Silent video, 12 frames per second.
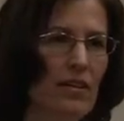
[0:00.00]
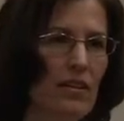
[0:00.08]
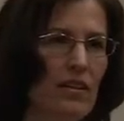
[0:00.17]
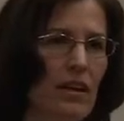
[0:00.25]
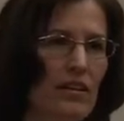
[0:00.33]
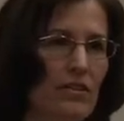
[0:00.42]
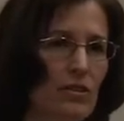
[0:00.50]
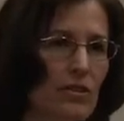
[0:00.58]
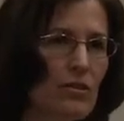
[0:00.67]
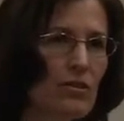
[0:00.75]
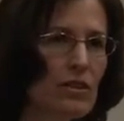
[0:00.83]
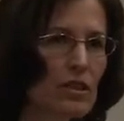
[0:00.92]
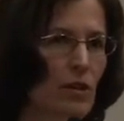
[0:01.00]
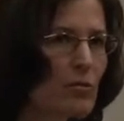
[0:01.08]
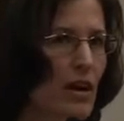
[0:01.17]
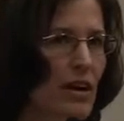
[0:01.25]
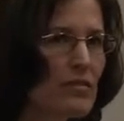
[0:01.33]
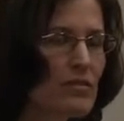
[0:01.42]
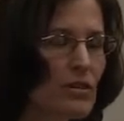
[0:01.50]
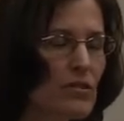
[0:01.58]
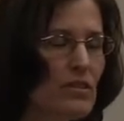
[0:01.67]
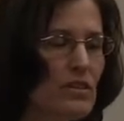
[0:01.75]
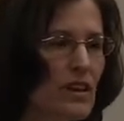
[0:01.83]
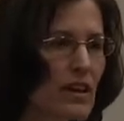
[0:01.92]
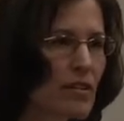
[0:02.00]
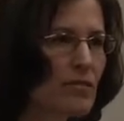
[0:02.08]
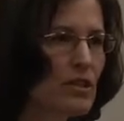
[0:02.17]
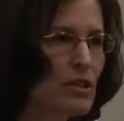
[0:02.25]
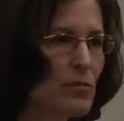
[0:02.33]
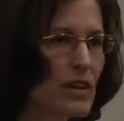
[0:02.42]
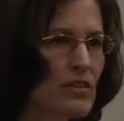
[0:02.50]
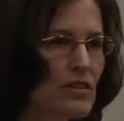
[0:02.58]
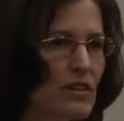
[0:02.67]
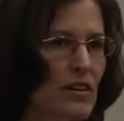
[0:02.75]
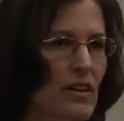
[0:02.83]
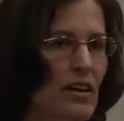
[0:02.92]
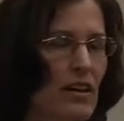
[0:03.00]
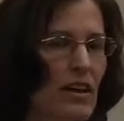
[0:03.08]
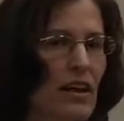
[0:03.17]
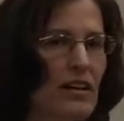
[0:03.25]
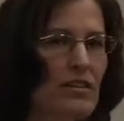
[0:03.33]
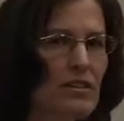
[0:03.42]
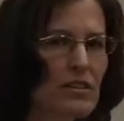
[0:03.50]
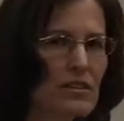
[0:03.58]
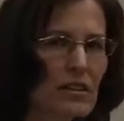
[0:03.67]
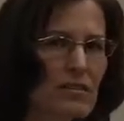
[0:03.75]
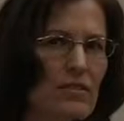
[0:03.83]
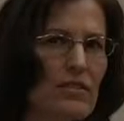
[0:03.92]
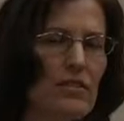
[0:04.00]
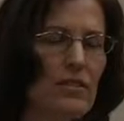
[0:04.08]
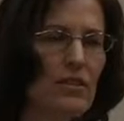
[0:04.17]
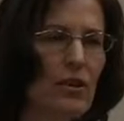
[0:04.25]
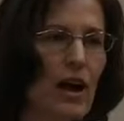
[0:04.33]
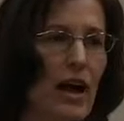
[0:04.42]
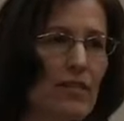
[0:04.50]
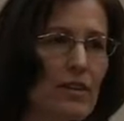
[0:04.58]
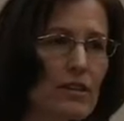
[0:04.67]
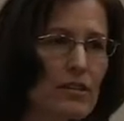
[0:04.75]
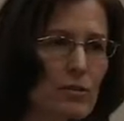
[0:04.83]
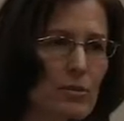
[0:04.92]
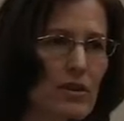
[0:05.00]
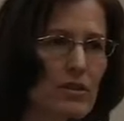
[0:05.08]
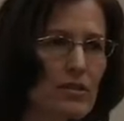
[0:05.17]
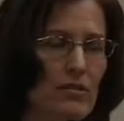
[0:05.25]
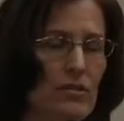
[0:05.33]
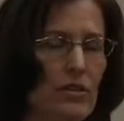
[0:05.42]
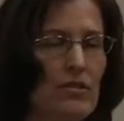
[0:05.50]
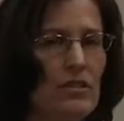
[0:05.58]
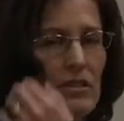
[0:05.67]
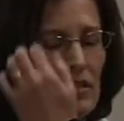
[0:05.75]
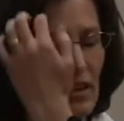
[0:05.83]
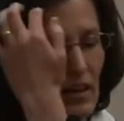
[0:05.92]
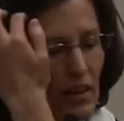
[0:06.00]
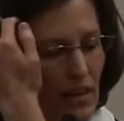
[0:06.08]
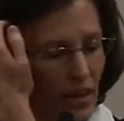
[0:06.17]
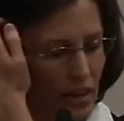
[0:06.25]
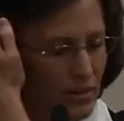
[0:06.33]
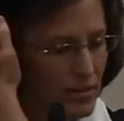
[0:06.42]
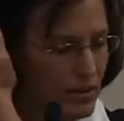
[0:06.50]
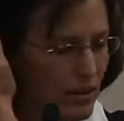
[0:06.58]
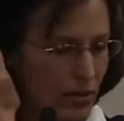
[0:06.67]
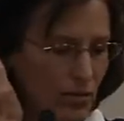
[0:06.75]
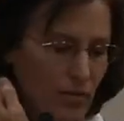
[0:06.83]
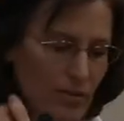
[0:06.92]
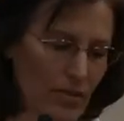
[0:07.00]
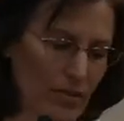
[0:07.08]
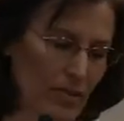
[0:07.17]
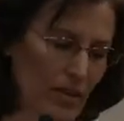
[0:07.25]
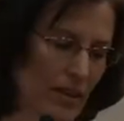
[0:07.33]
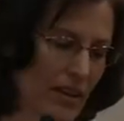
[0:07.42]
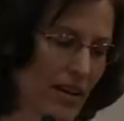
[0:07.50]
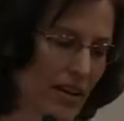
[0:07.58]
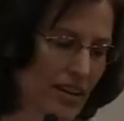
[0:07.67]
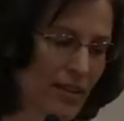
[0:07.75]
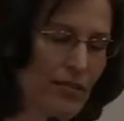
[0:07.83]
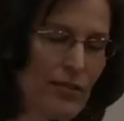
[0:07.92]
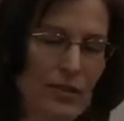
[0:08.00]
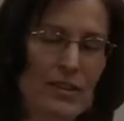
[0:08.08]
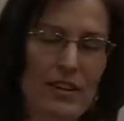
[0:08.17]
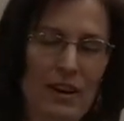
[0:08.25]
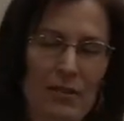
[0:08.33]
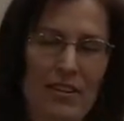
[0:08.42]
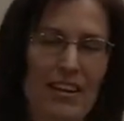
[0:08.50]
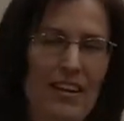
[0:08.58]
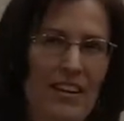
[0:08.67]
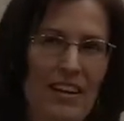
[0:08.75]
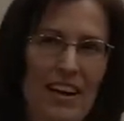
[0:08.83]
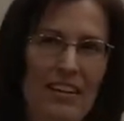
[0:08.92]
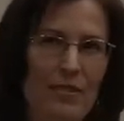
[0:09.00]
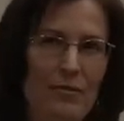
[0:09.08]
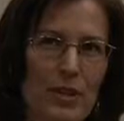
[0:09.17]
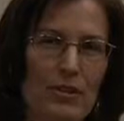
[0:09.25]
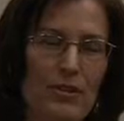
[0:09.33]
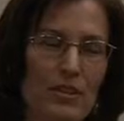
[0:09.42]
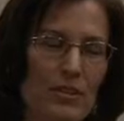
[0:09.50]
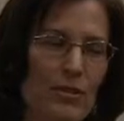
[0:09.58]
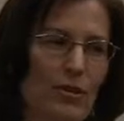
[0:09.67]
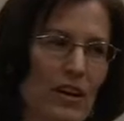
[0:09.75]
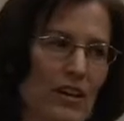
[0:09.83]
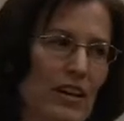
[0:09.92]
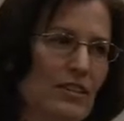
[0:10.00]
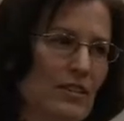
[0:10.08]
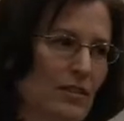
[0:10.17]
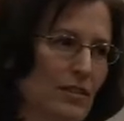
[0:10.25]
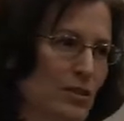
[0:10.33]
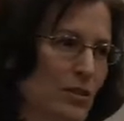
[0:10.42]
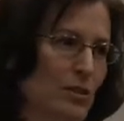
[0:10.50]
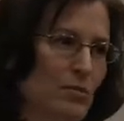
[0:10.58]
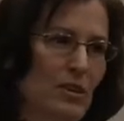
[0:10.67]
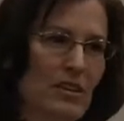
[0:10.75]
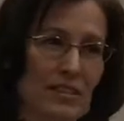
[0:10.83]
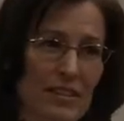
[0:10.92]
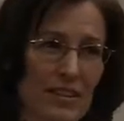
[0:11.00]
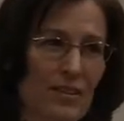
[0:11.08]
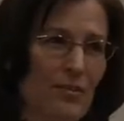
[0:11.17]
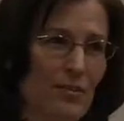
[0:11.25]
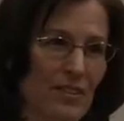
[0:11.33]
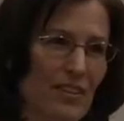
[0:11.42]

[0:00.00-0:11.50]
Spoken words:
they do some kind of service every semester and just have the experience of service. And so the first time, I'm telling you these accreditation stories because they're